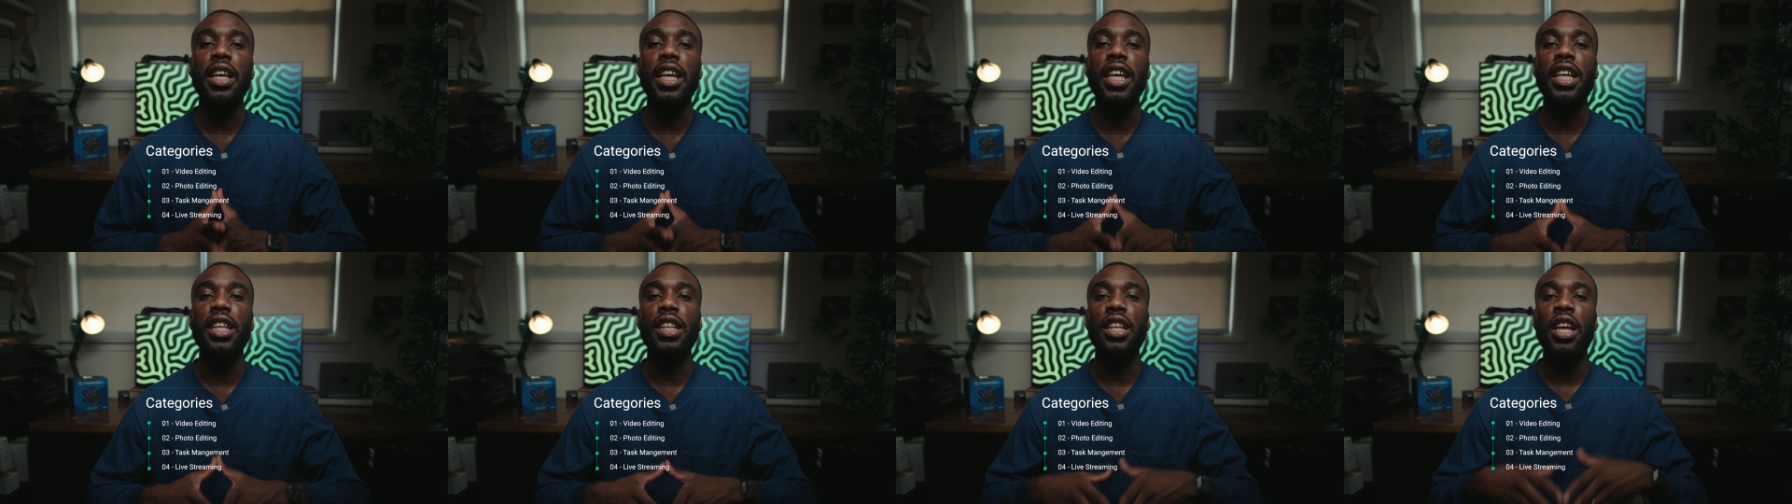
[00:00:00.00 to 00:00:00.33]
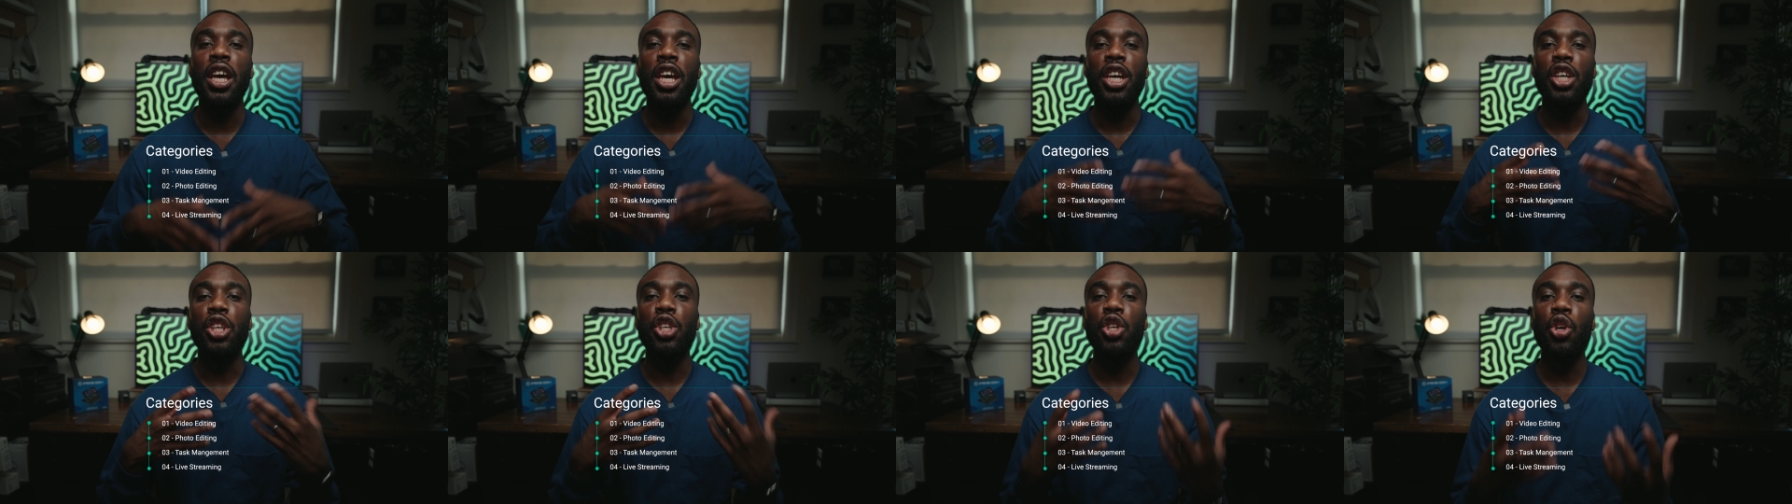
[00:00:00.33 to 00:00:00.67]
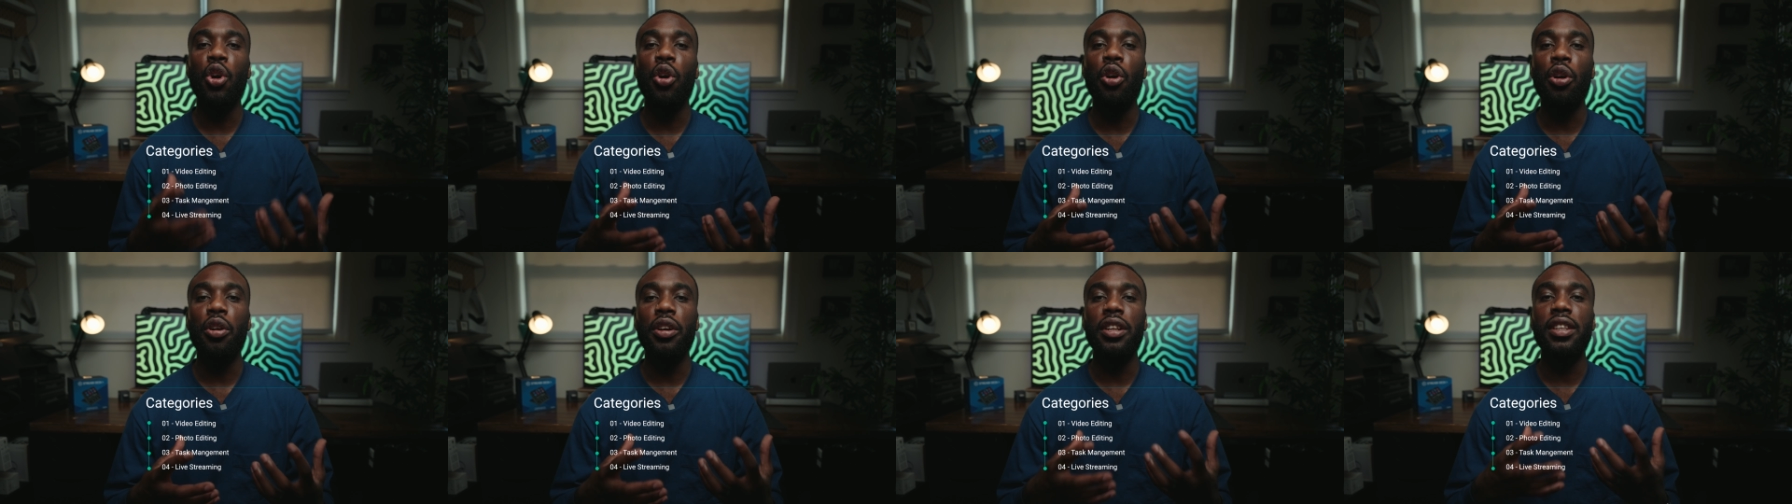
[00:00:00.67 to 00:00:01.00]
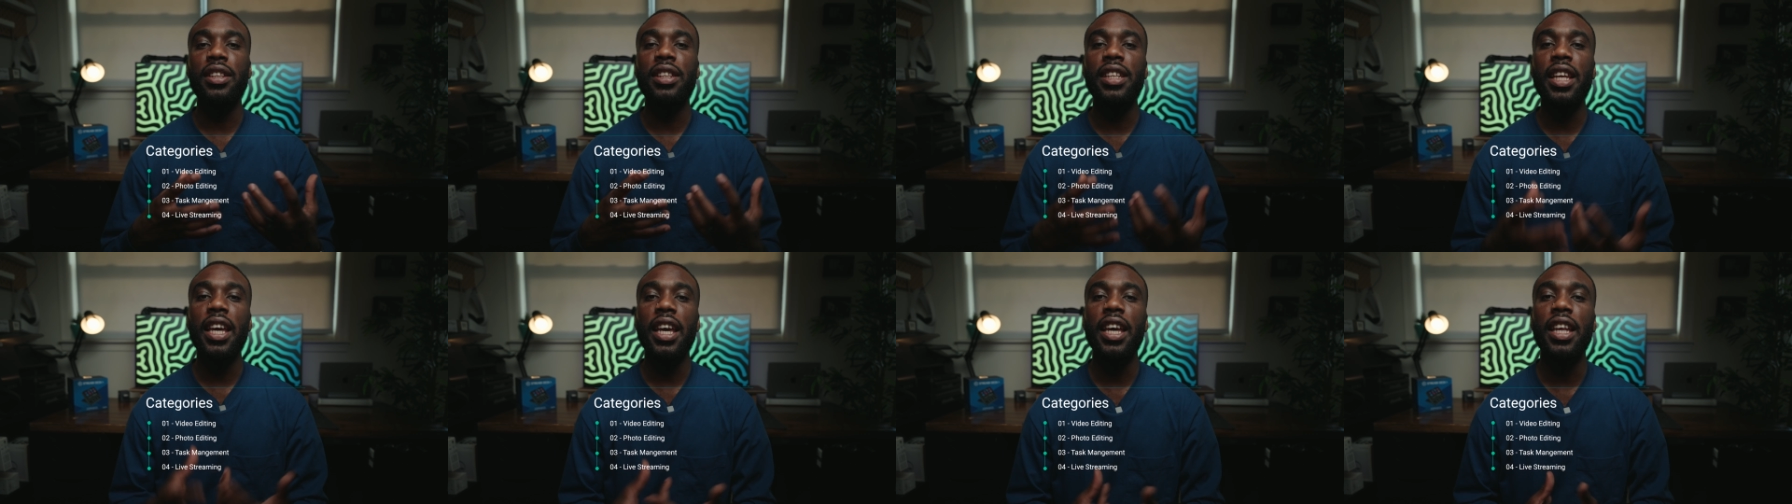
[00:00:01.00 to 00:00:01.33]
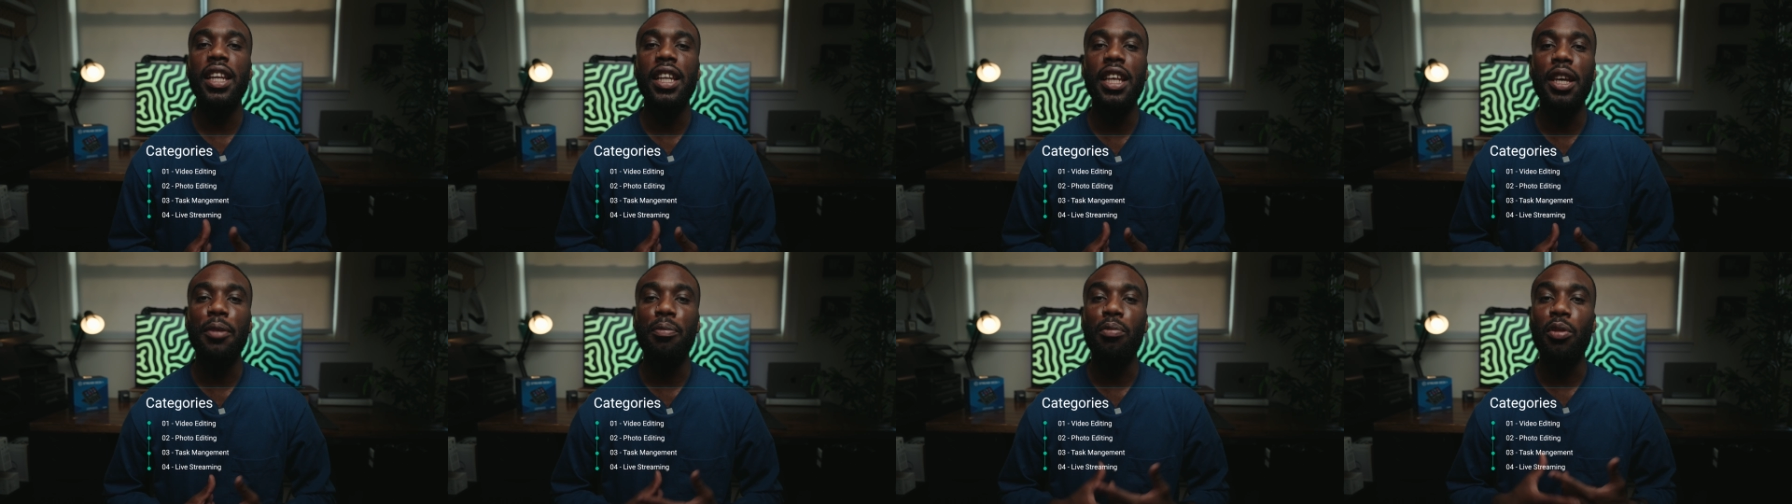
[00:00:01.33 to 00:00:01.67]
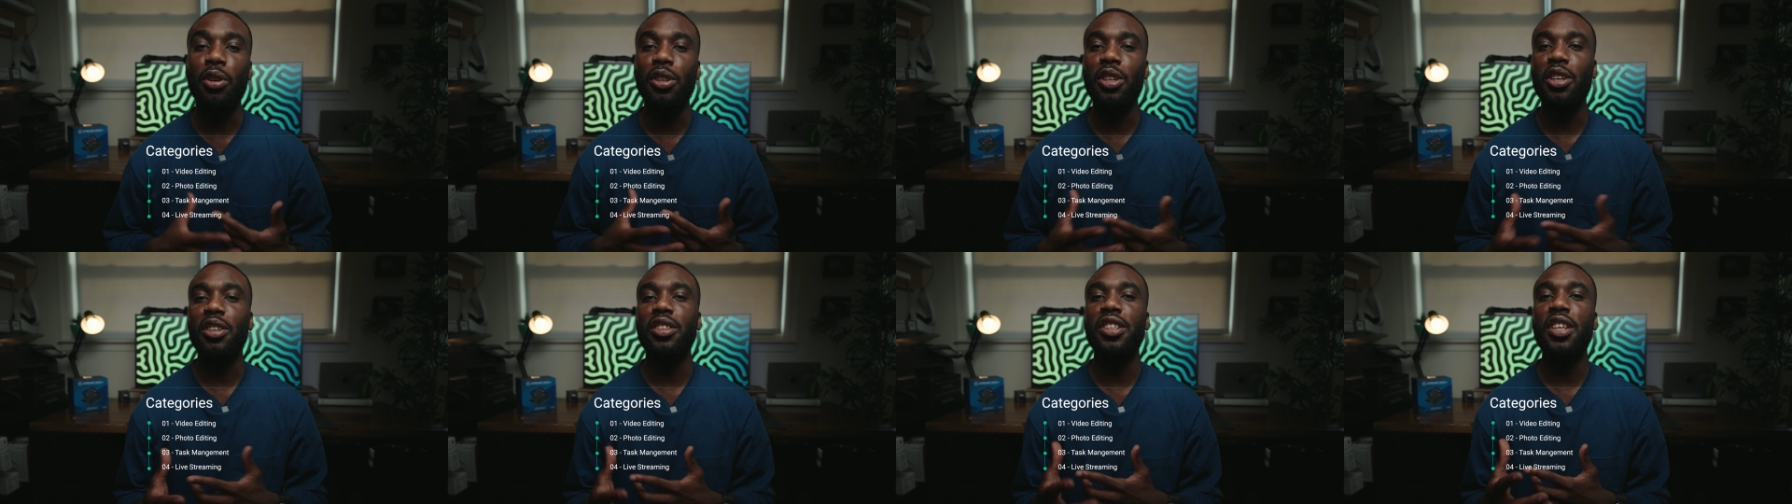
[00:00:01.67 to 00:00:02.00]
in your daily
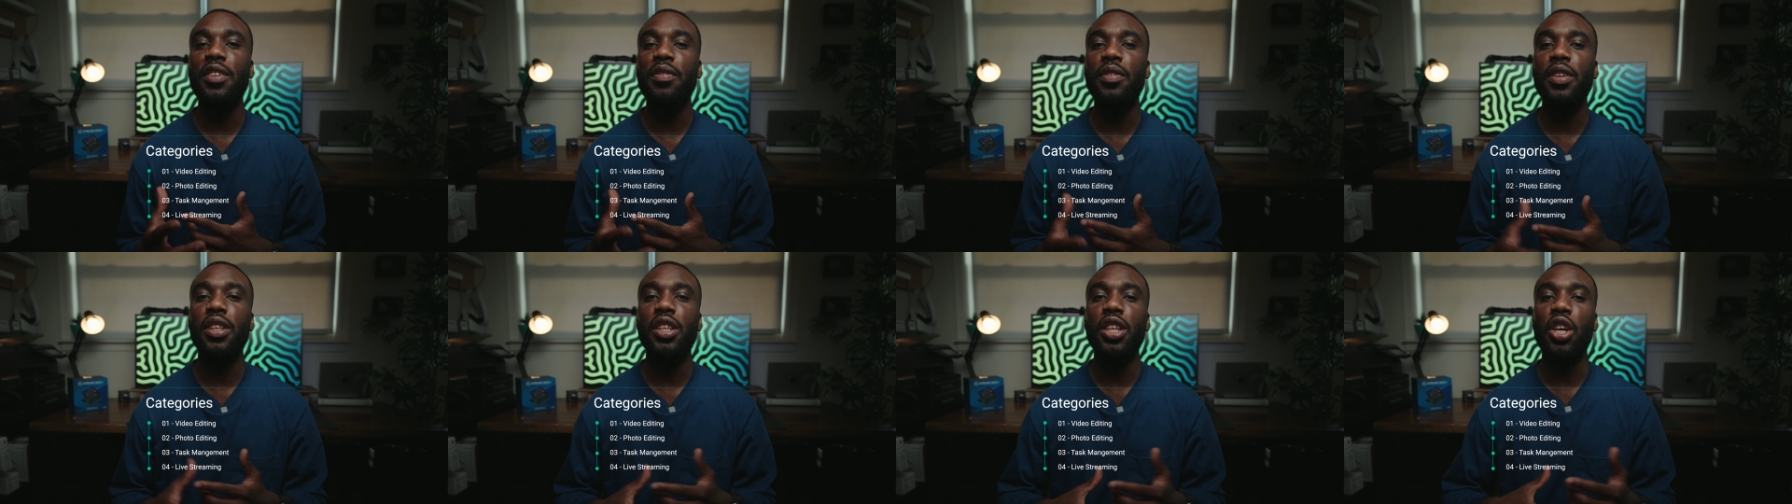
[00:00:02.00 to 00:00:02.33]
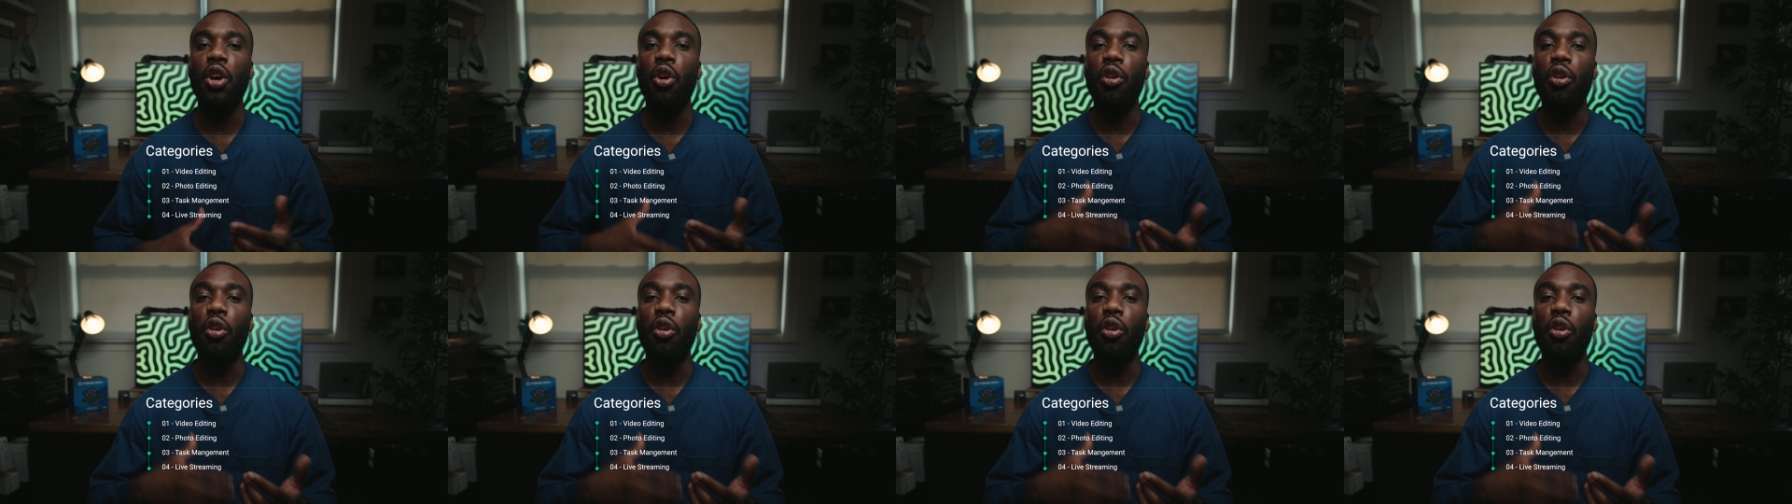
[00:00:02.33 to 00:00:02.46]
productivity